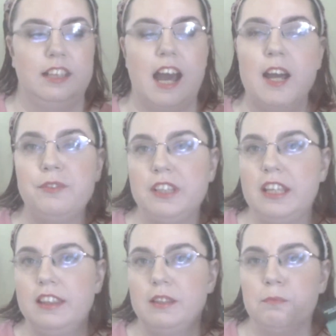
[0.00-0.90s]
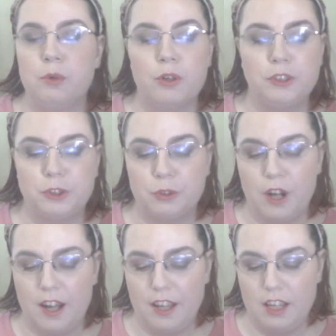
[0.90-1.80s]
I have to give them more
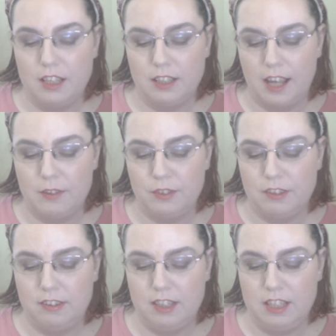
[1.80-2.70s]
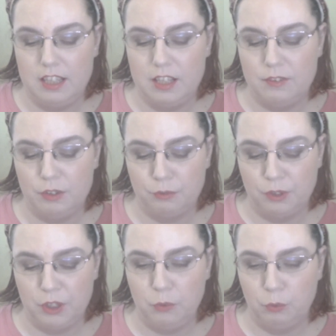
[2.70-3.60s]
try. I have to see if this
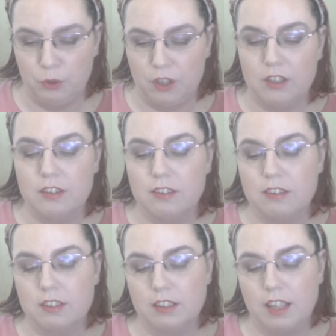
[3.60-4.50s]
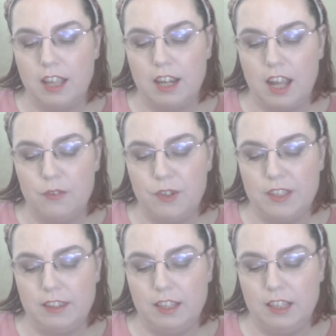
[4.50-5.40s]
really works and
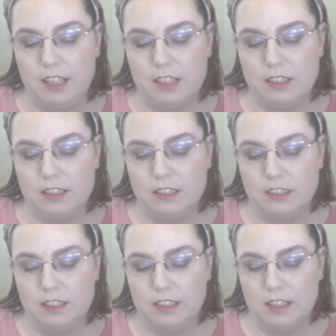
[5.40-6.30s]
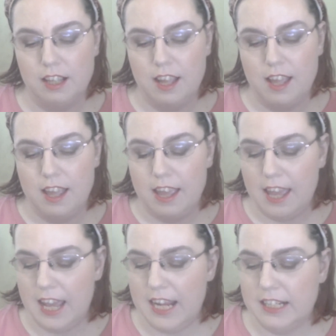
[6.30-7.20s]
everything.
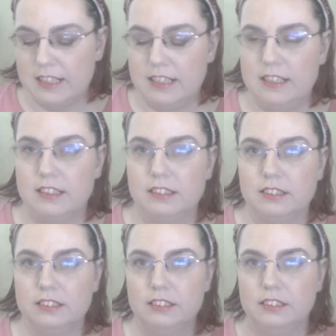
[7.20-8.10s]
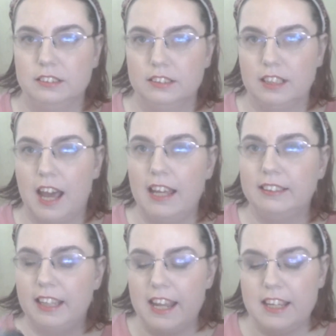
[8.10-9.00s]
And I
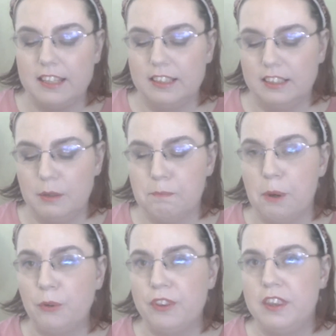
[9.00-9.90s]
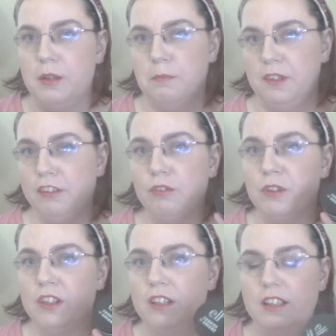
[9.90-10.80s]
like both of them. This
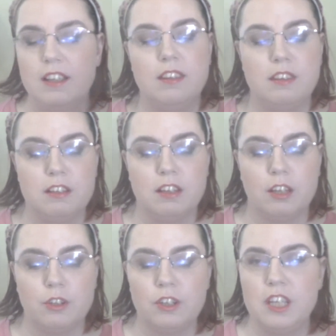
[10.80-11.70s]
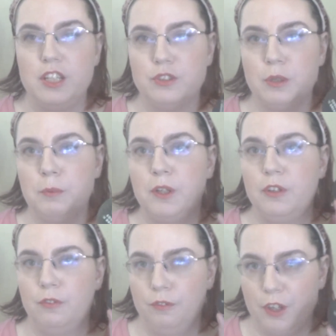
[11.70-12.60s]
one, the Cookie and Dream one,
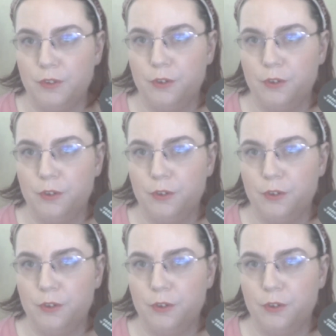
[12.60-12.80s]
very